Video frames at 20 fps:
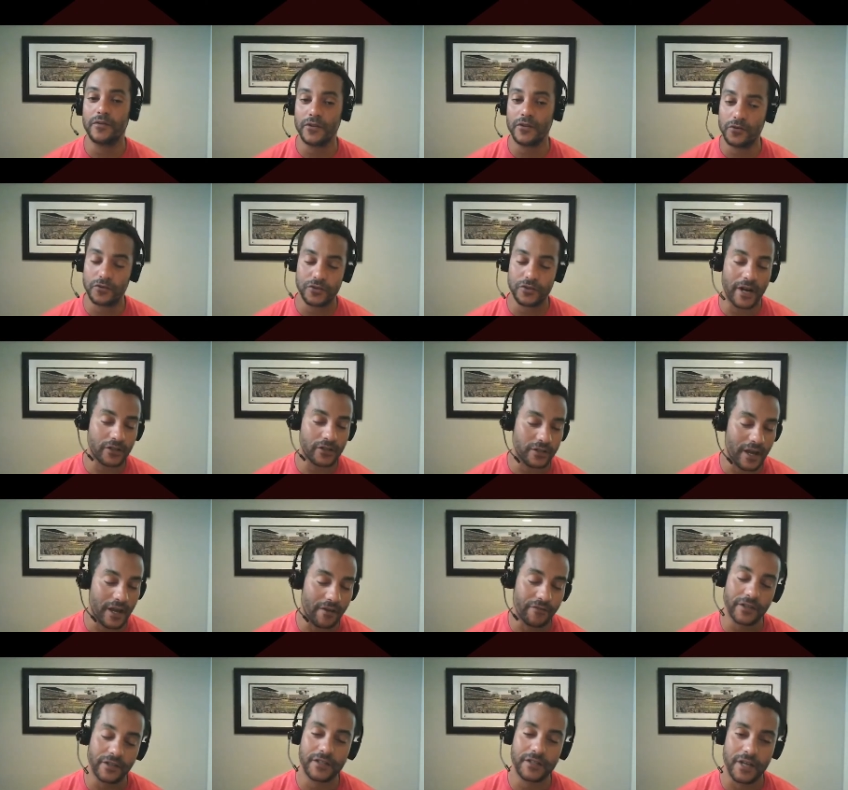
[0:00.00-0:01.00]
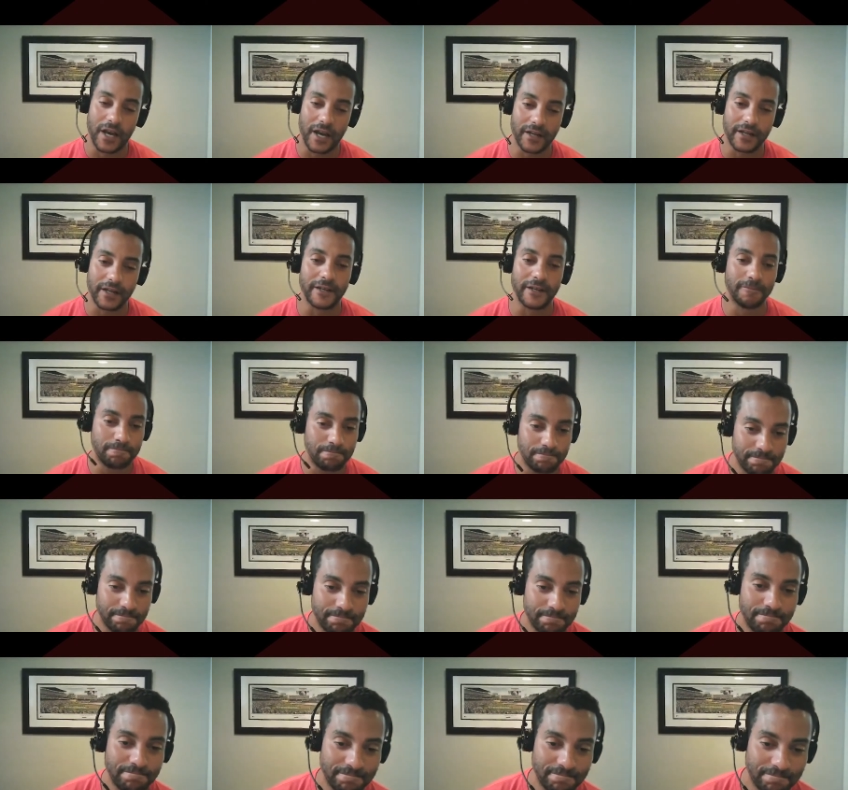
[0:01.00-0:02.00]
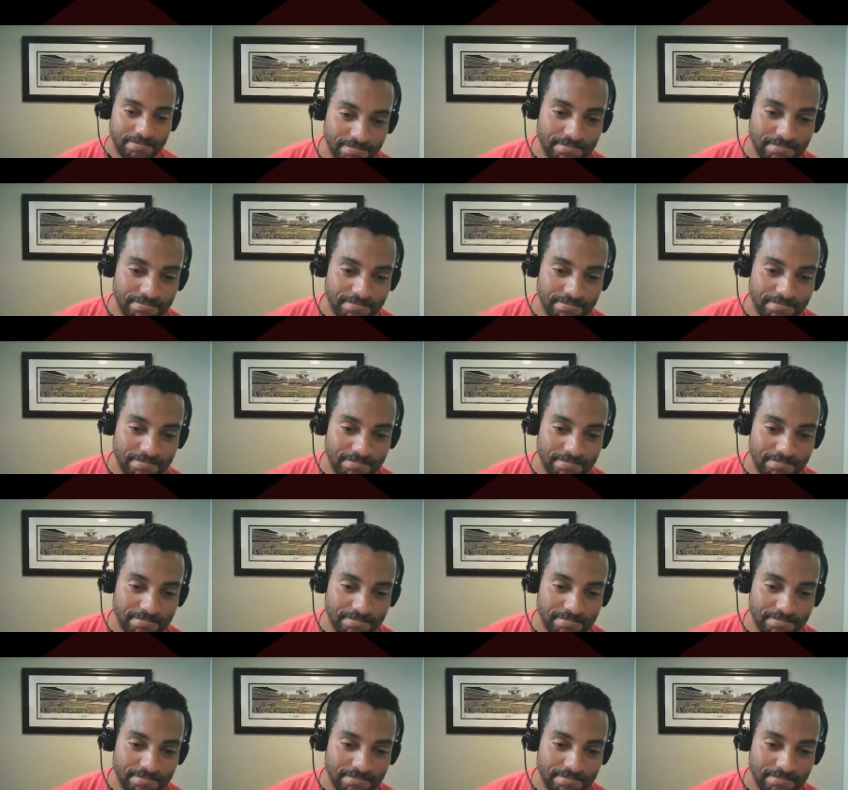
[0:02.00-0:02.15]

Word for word: user actually having to sign in.